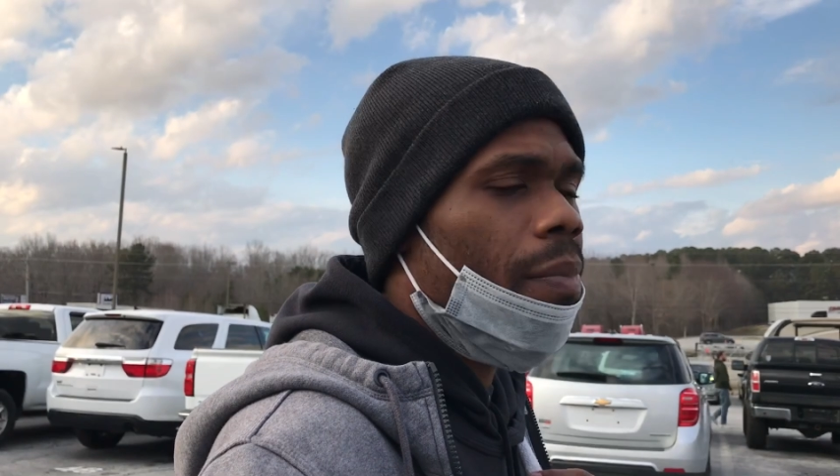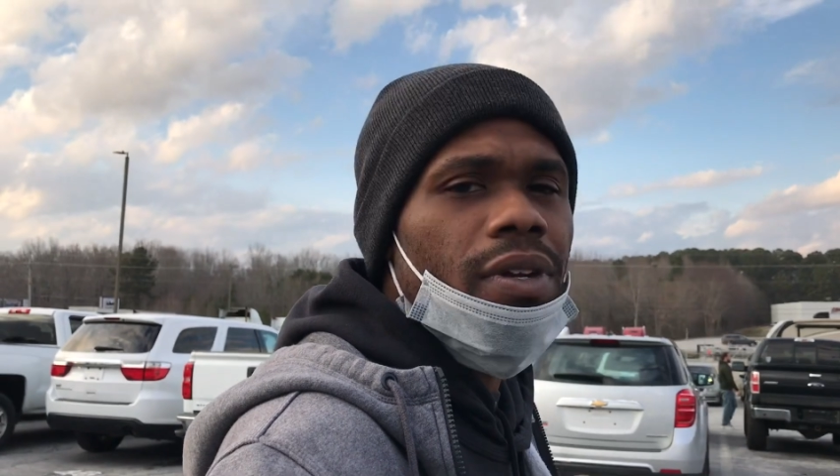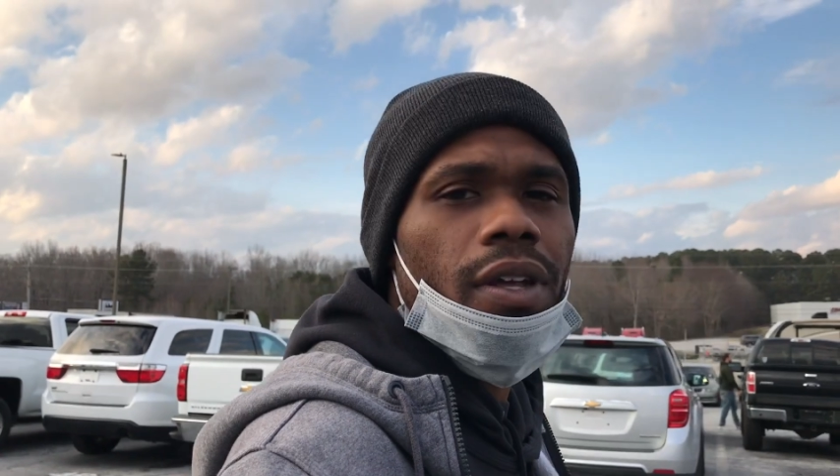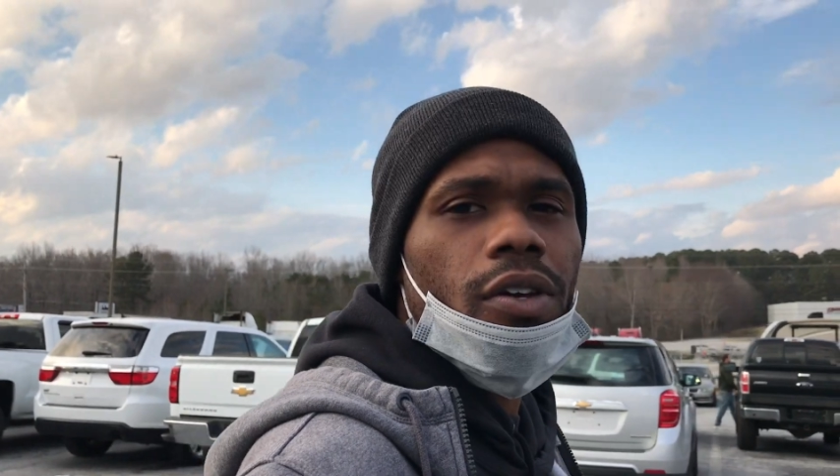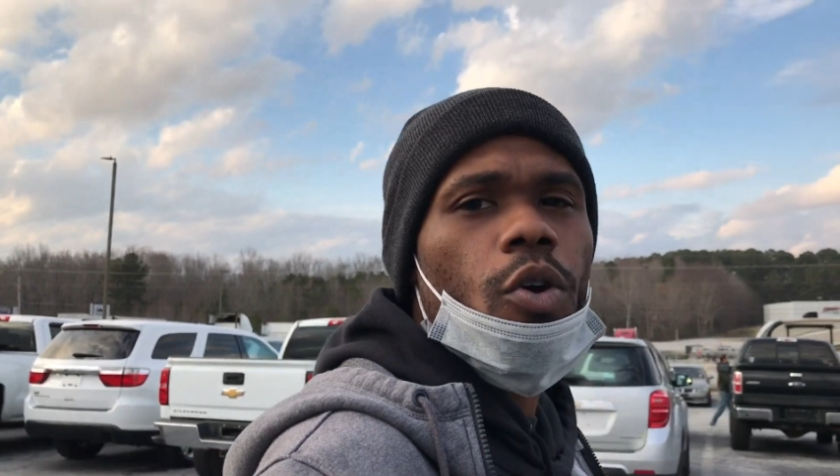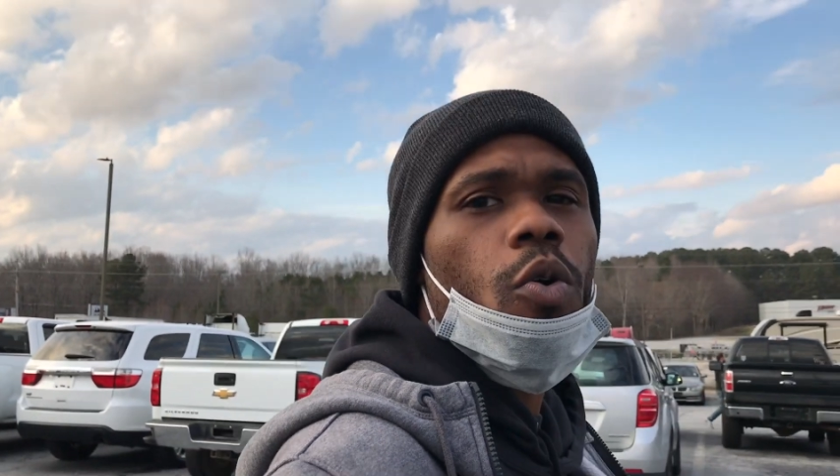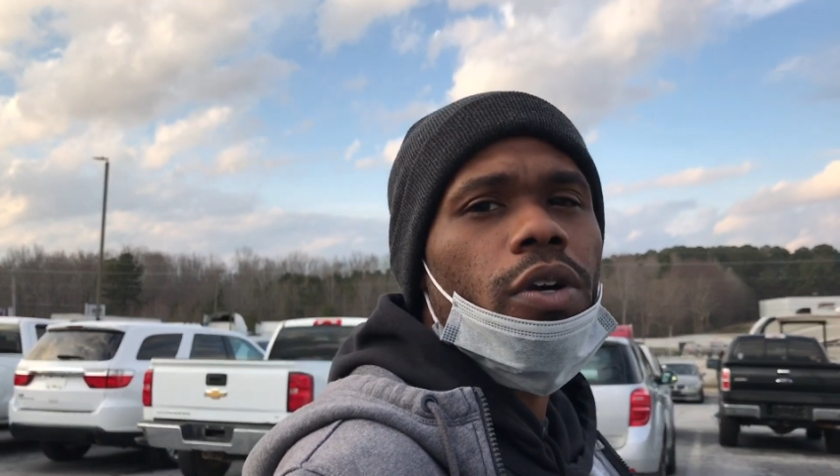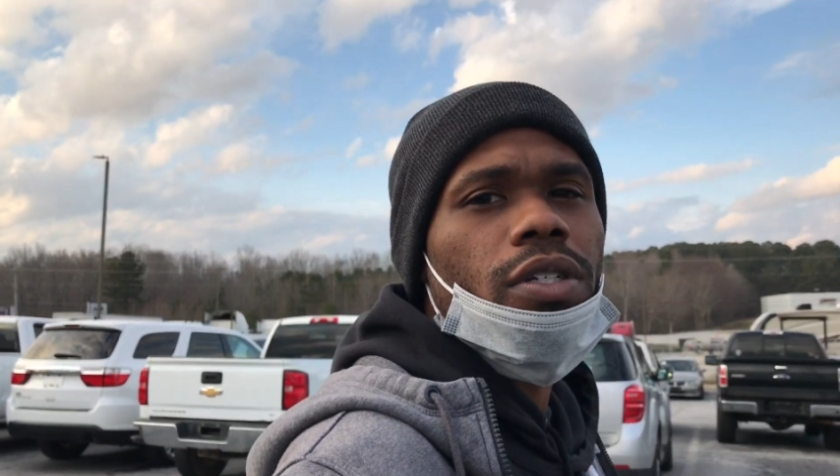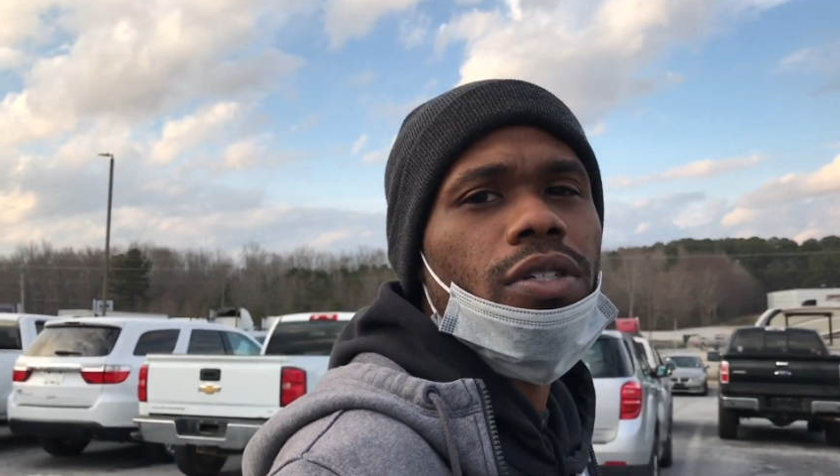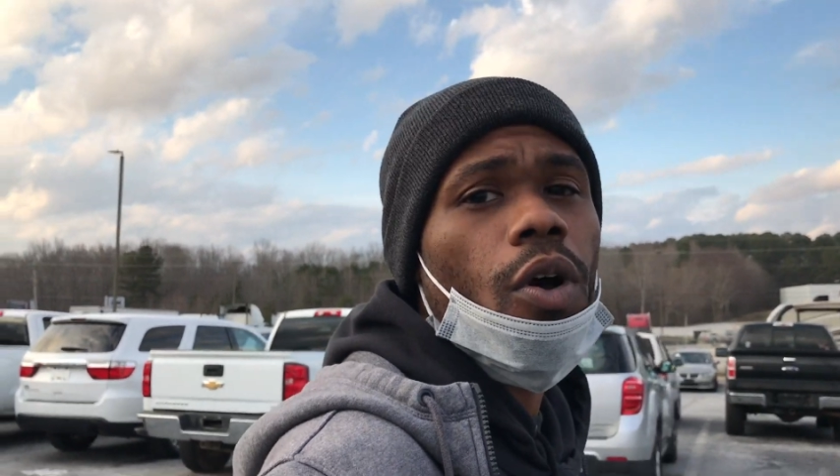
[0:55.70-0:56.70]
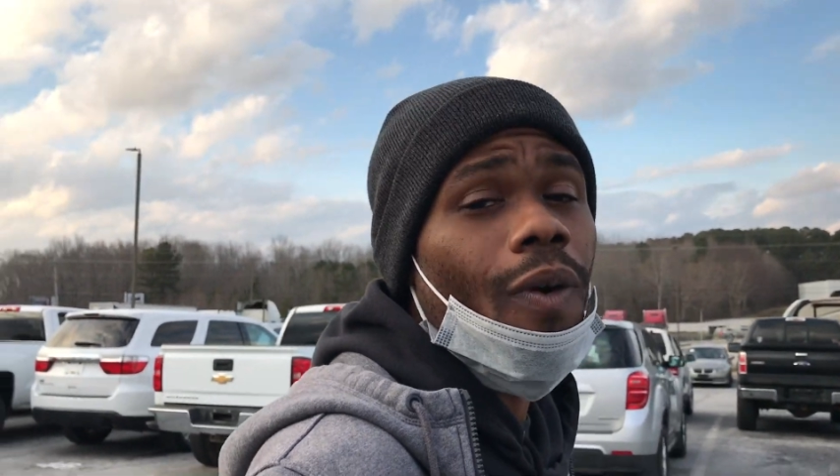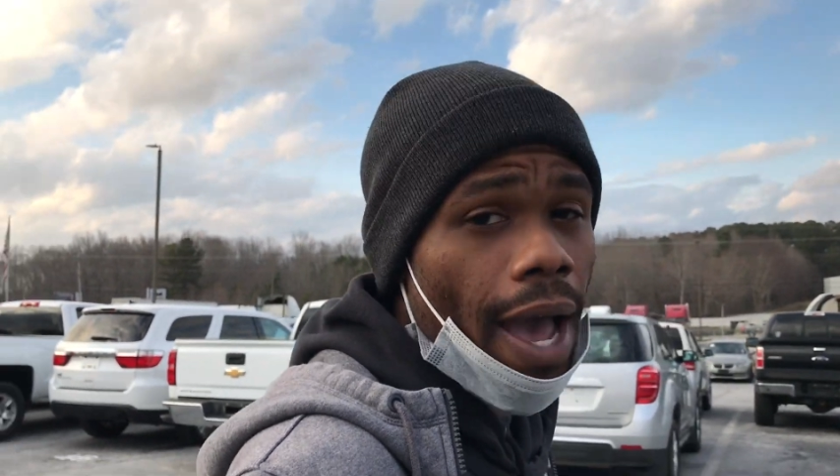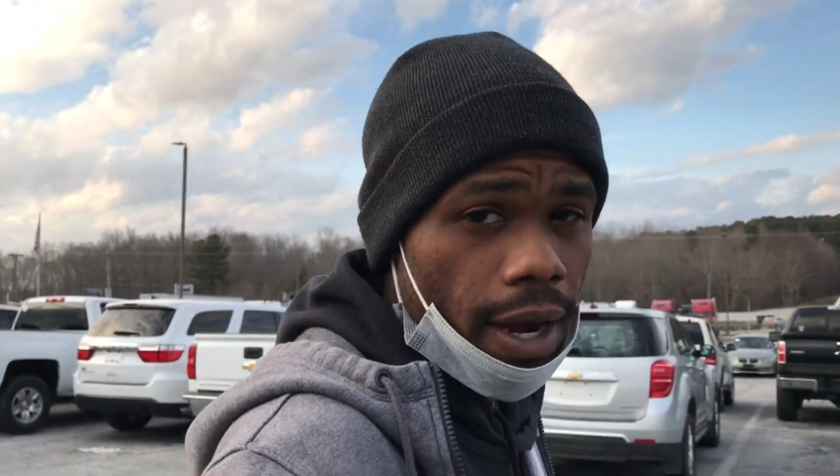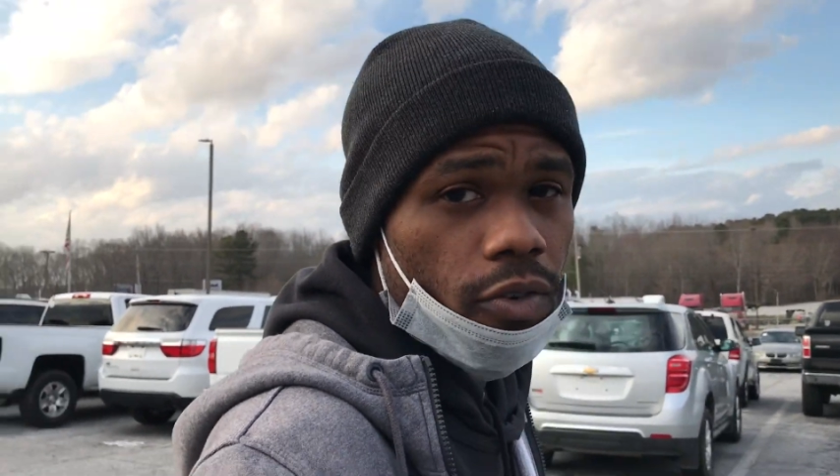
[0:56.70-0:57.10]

another course on how to